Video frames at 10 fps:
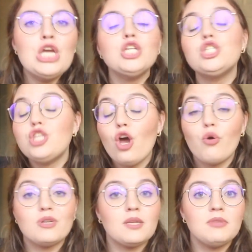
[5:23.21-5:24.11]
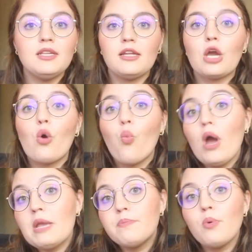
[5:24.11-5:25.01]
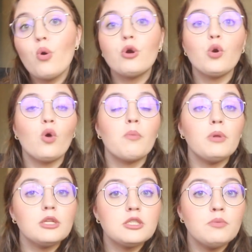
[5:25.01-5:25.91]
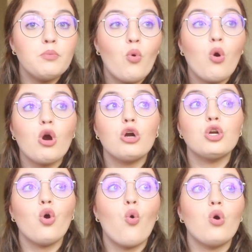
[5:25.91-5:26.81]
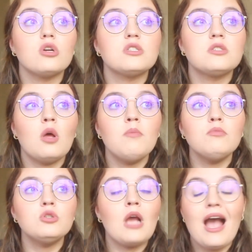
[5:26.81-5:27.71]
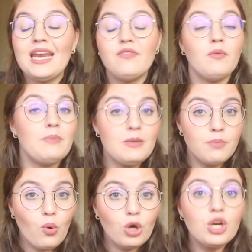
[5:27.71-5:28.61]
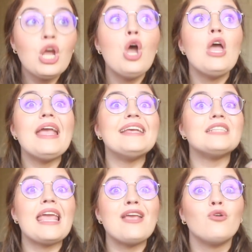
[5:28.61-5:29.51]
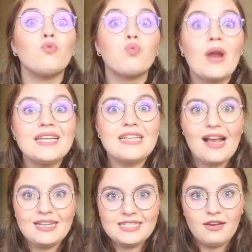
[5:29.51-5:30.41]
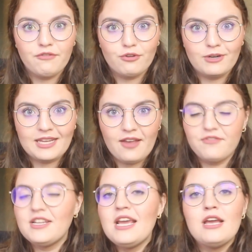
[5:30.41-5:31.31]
So, something like a whiteboard or a bulletin board or some kind of a beat board is a great idea for a gift.